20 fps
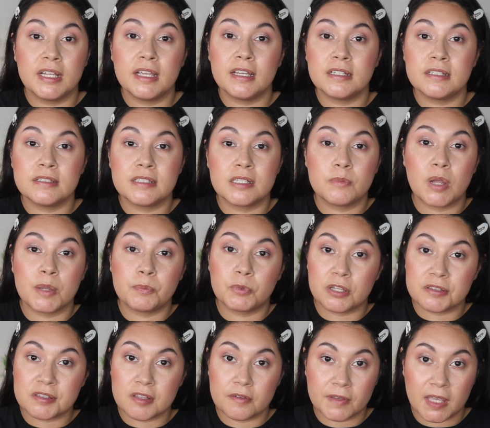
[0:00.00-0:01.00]
ahead and did my
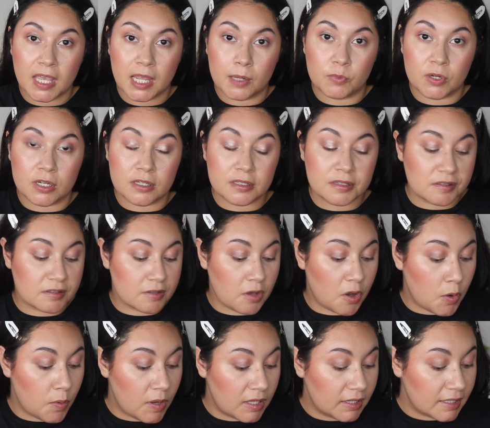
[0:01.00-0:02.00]
brows off camera,
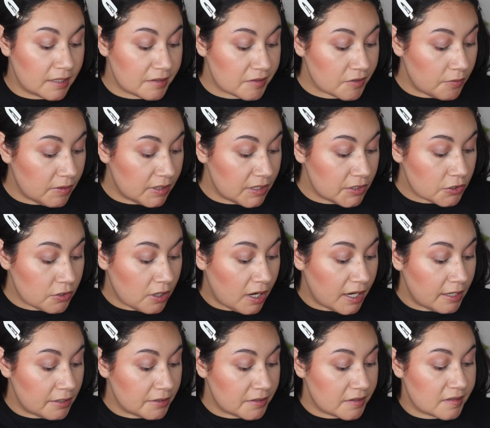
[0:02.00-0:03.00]
so let's go ahead and try
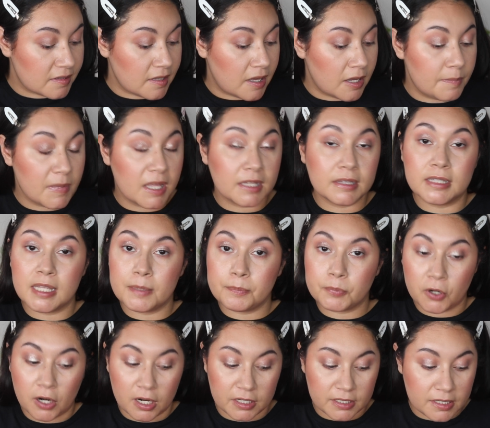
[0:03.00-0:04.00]
out some lip
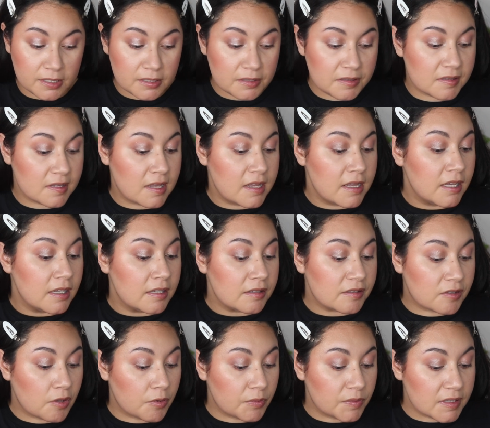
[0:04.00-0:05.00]
products.
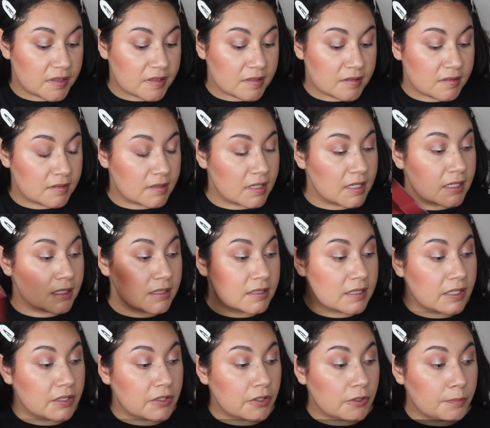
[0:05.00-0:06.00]
So this is the
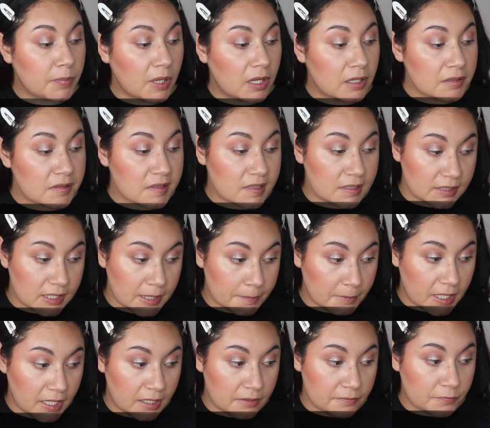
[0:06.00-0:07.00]
Tinderbox Lip
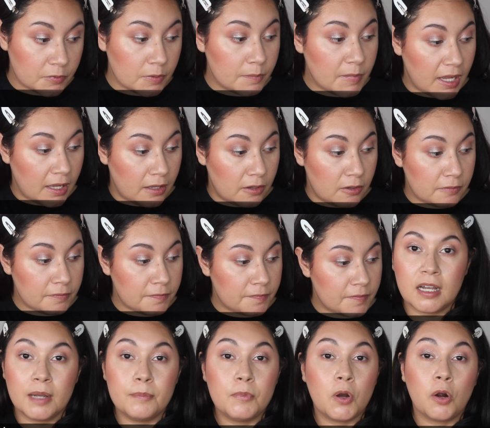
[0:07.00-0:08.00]
Kit from e.l.f.
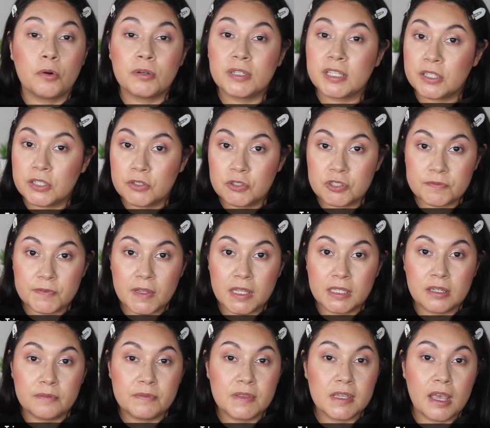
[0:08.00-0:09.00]
I'm already a huge fan
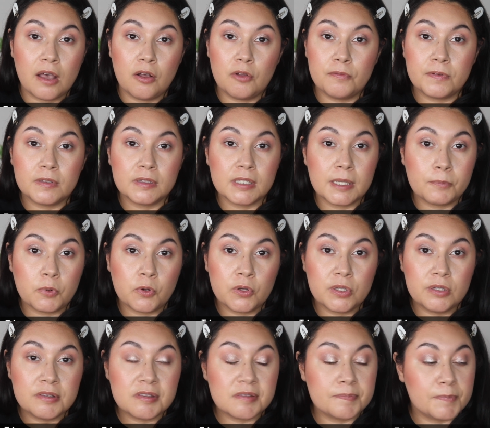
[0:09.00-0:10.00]
of the e.l.f. lip
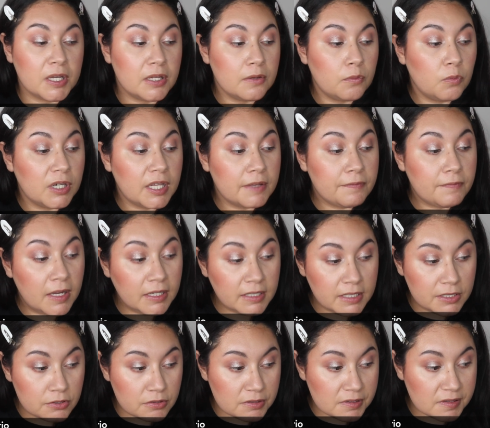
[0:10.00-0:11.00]
oils, but what I find
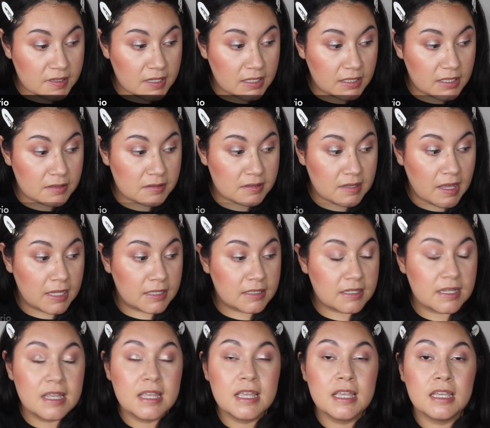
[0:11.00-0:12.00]
interesting is that
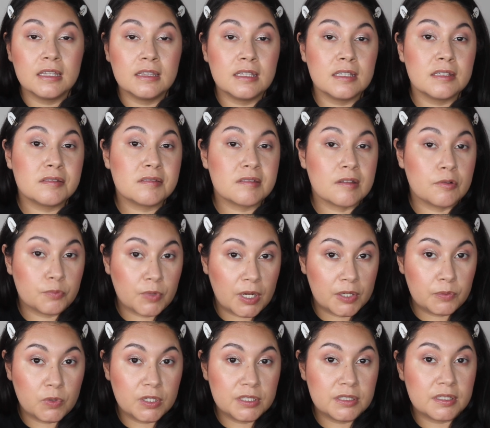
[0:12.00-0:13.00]
this red
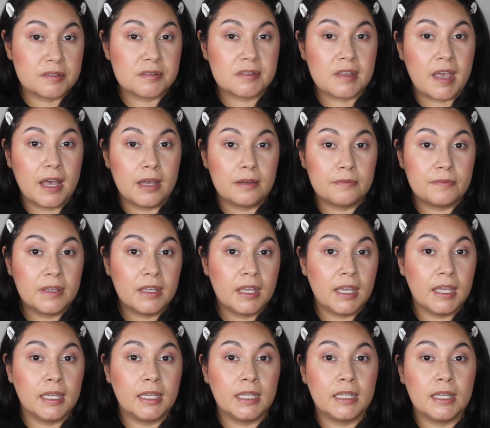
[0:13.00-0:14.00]
one does have
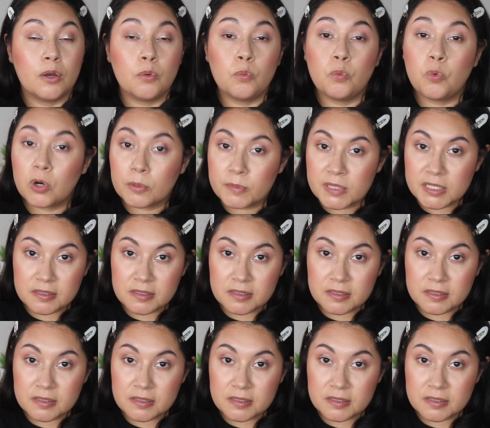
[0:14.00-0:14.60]
a warming